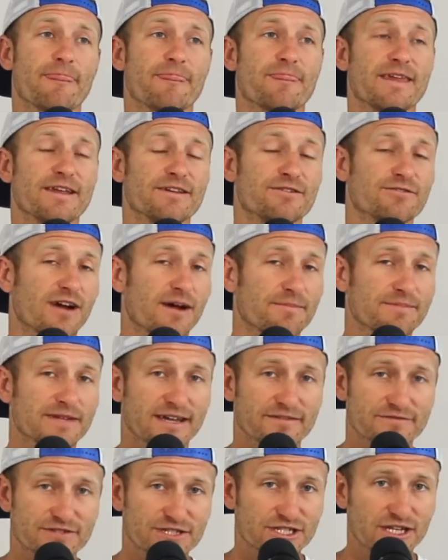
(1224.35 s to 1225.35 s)
They dropped
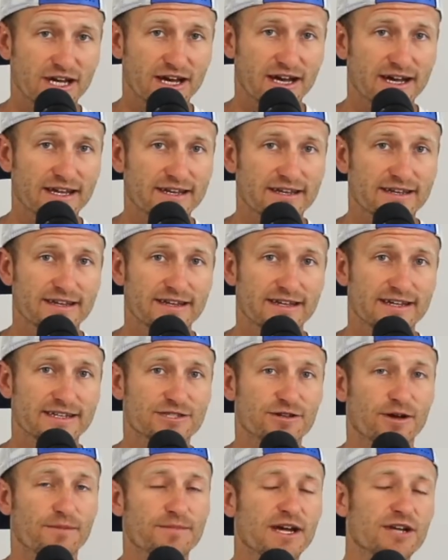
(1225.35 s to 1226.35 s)
out of Stade, and
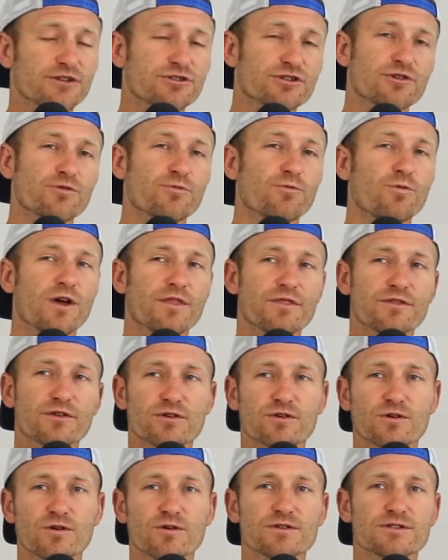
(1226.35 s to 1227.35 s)
so I'm not sure what
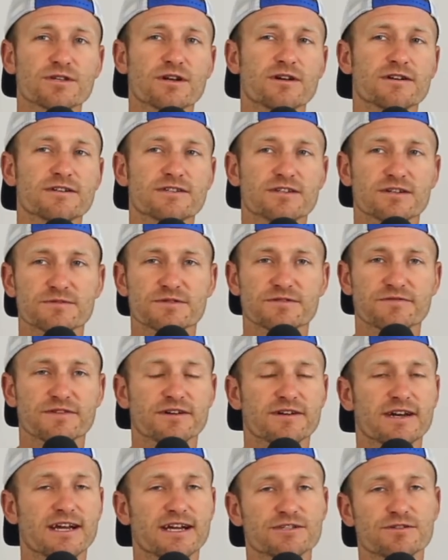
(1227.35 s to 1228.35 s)
their goals are in terms of
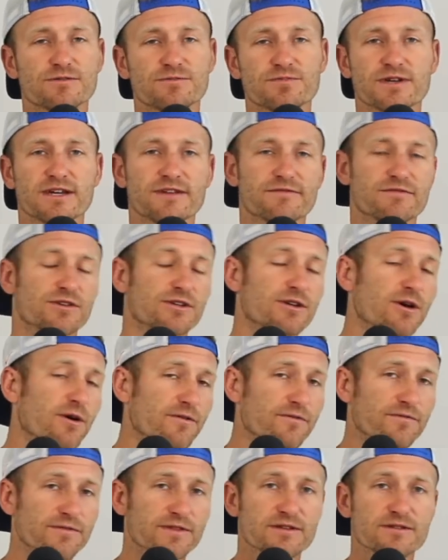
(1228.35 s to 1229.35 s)
international play, if they're
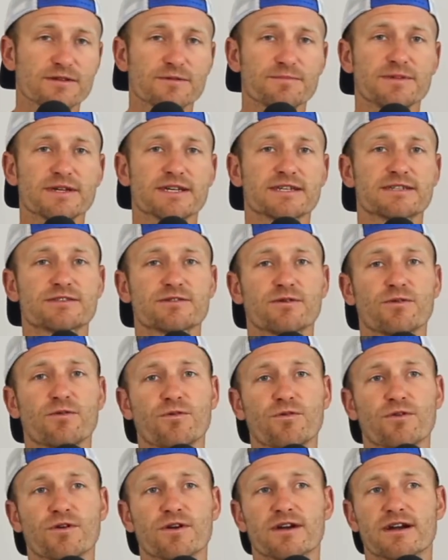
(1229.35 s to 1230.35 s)
going for the Olympics
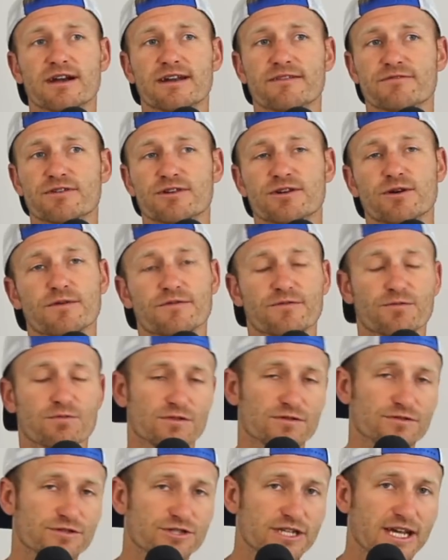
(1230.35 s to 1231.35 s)
or if they're going for
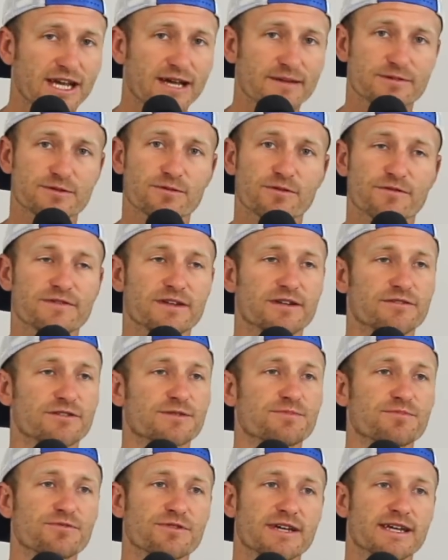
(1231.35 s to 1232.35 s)
world champs or if they're
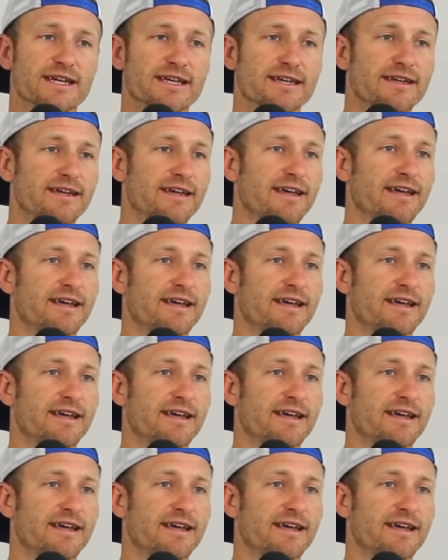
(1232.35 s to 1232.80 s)
just playing